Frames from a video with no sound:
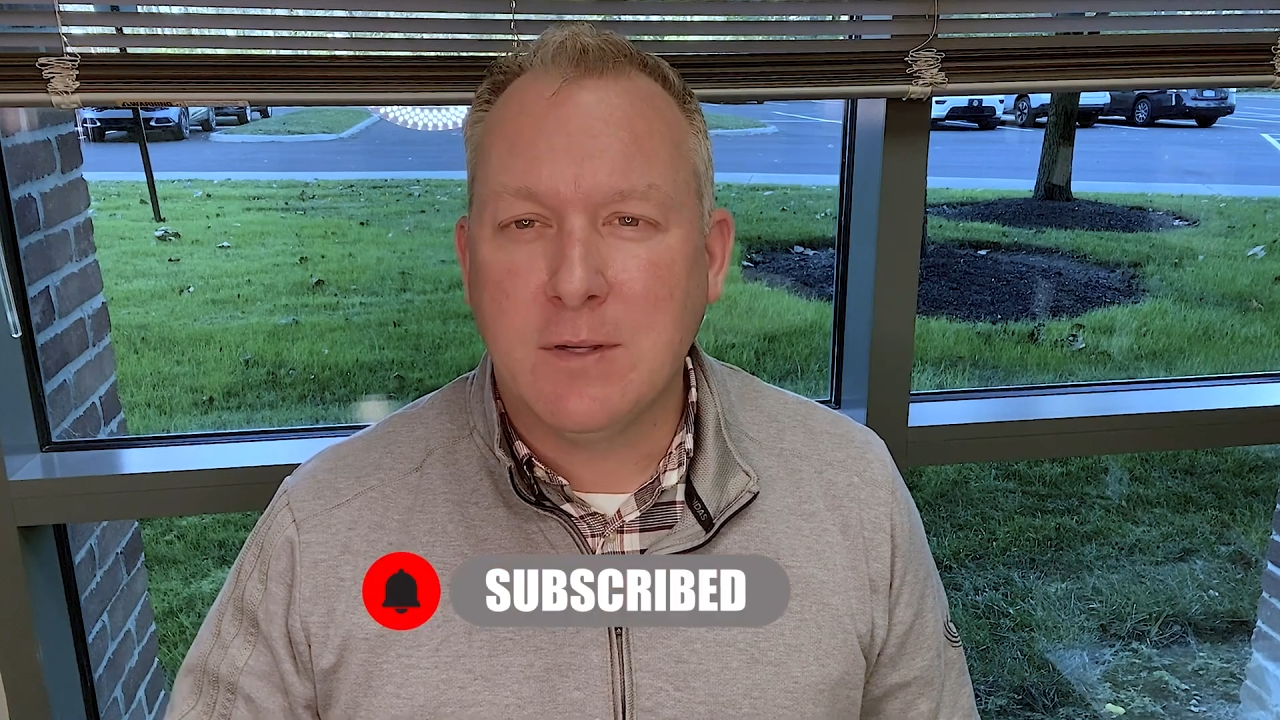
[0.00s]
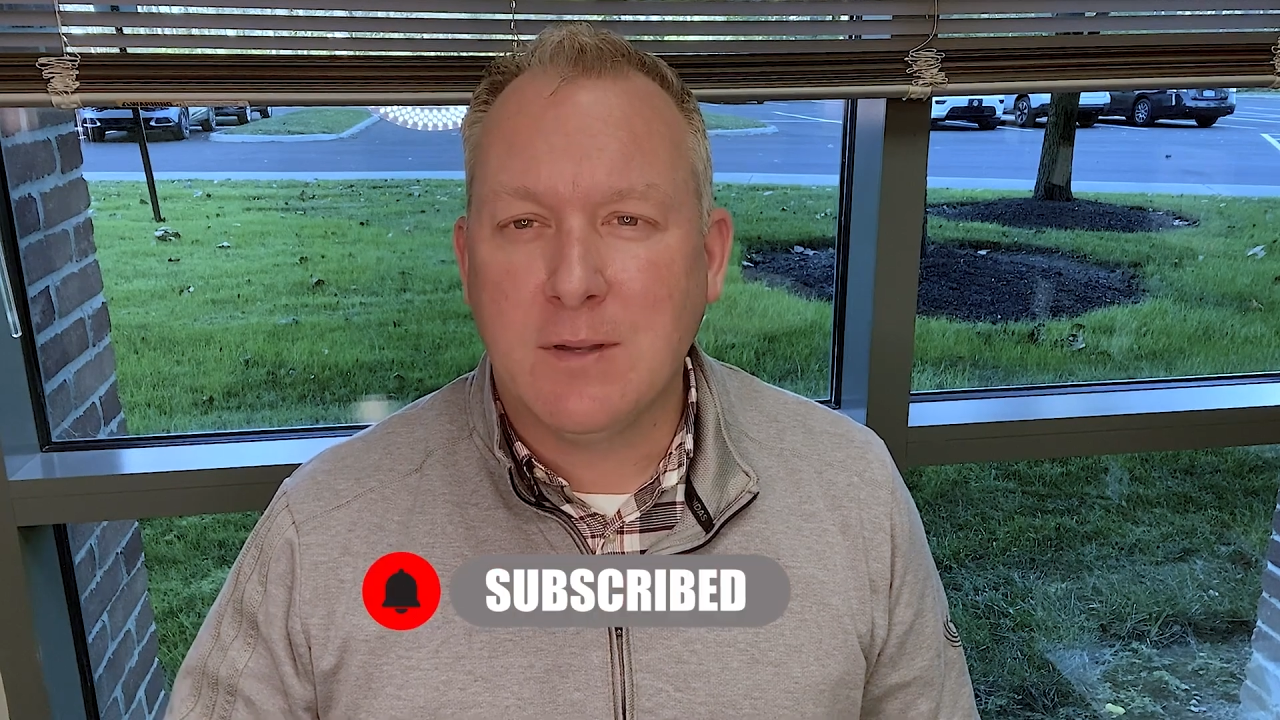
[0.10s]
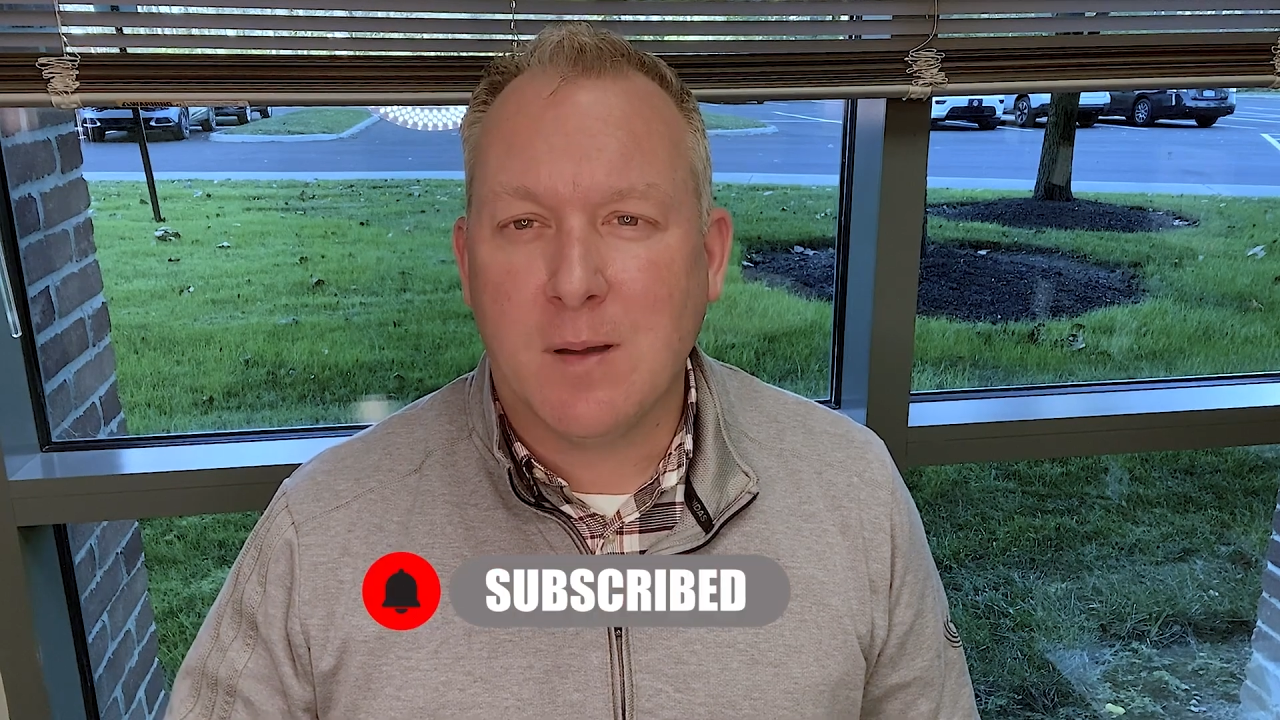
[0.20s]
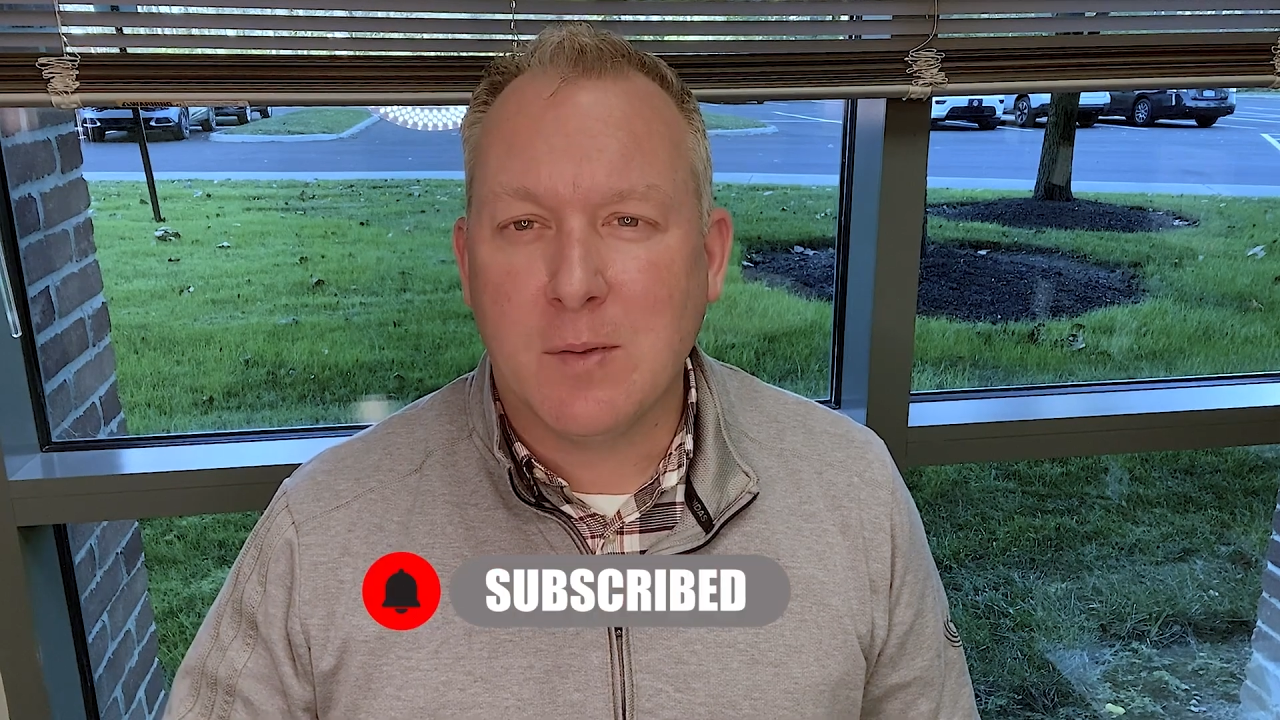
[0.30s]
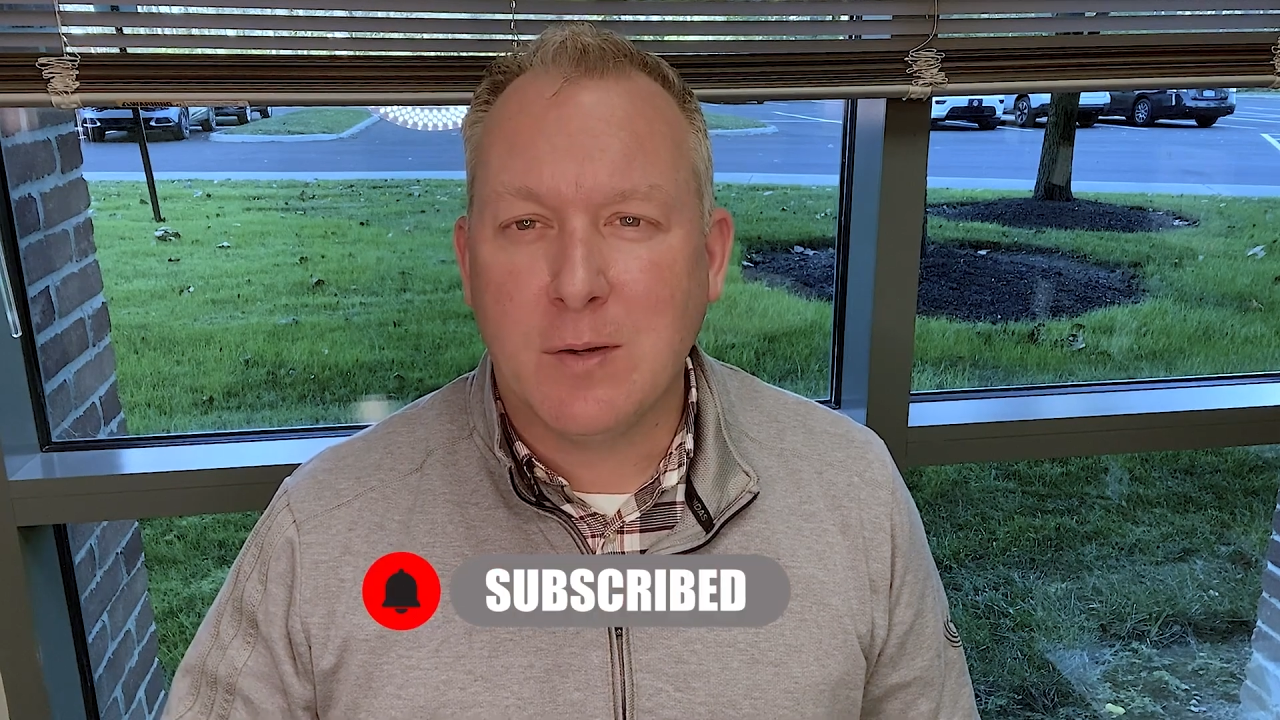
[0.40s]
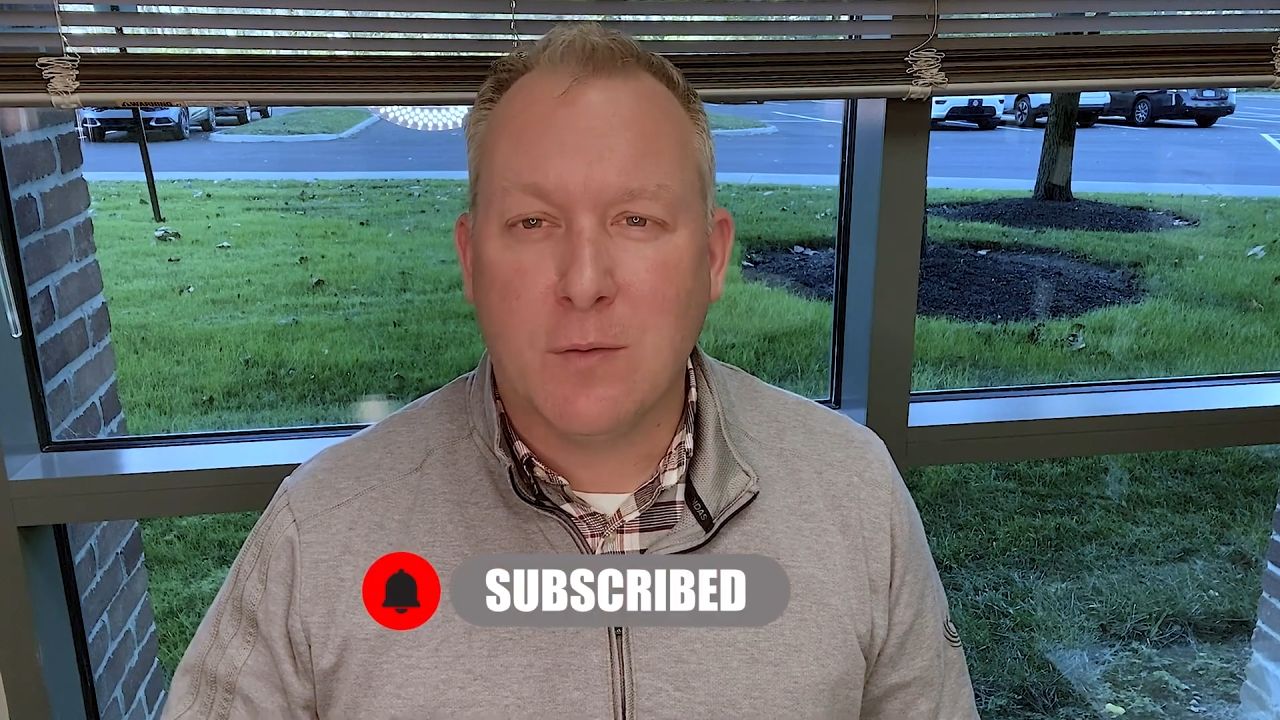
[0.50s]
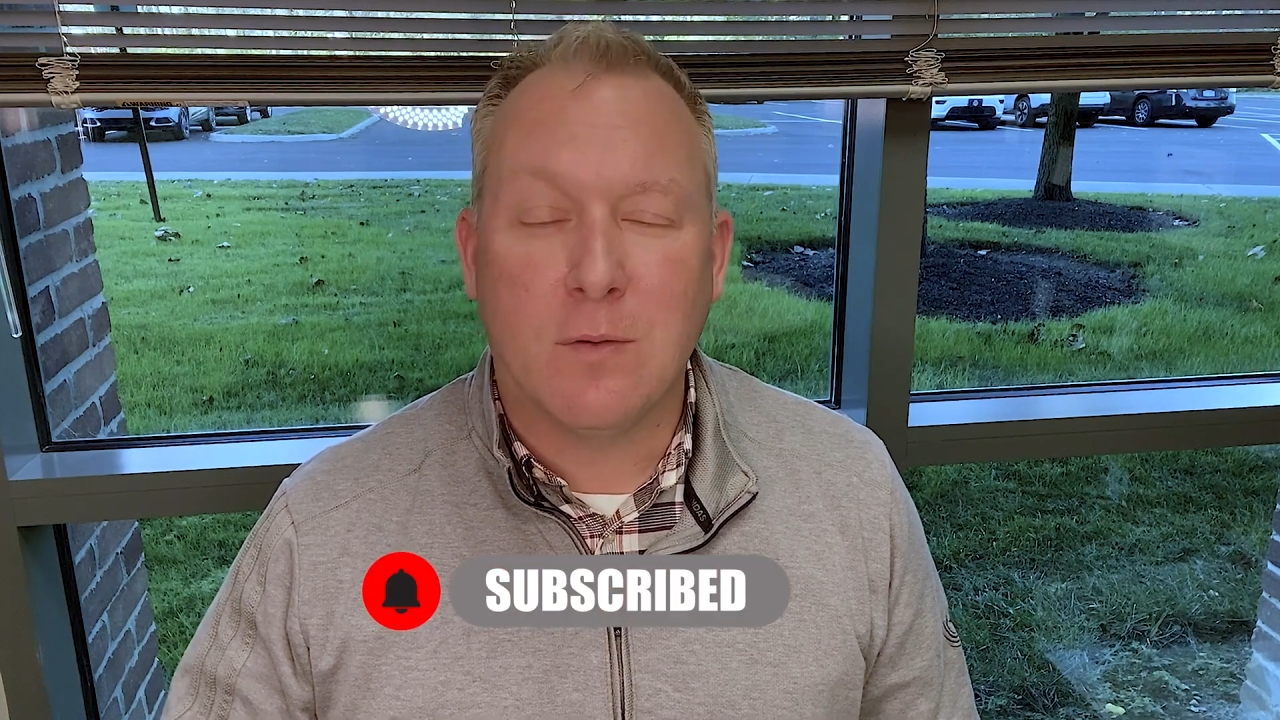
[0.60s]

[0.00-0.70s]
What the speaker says: to Dublin